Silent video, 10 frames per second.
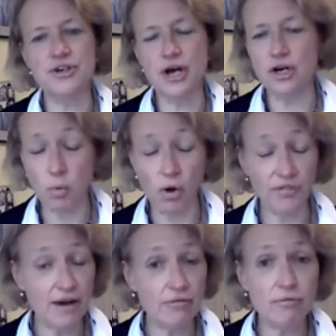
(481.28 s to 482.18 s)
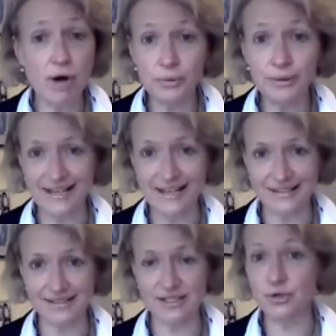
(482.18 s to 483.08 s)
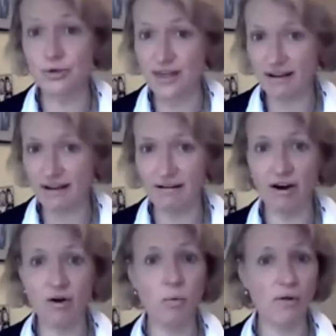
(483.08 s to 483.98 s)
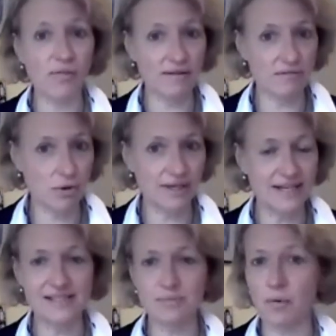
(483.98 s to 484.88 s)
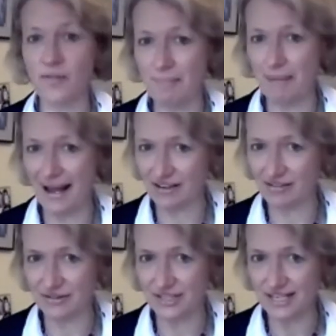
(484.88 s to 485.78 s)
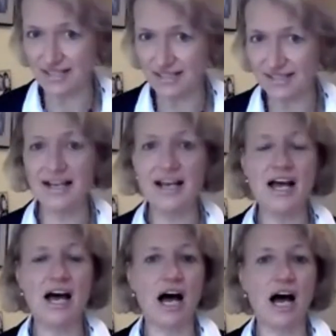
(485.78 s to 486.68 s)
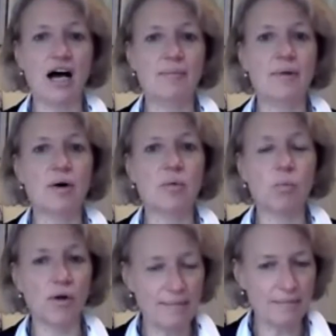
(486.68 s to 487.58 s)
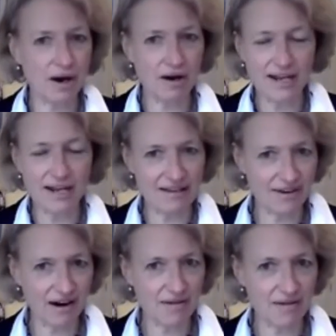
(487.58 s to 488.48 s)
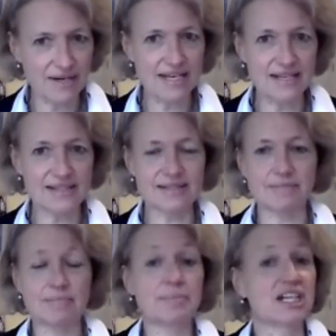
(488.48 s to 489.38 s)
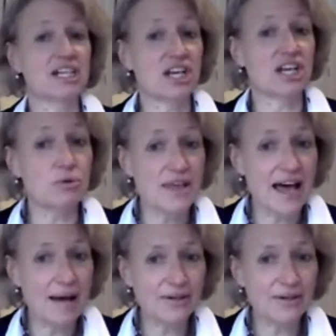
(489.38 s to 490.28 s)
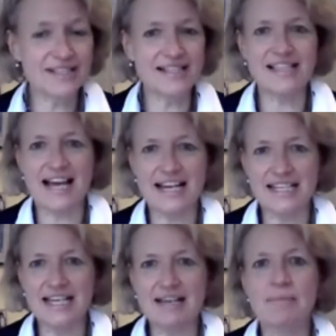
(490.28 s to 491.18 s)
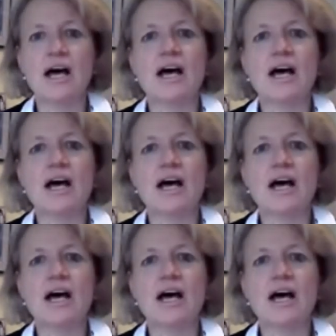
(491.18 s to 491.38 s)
know what their role is, who they are, what their role is, what their background is, what their market environment is, potentially who their boss is, their team,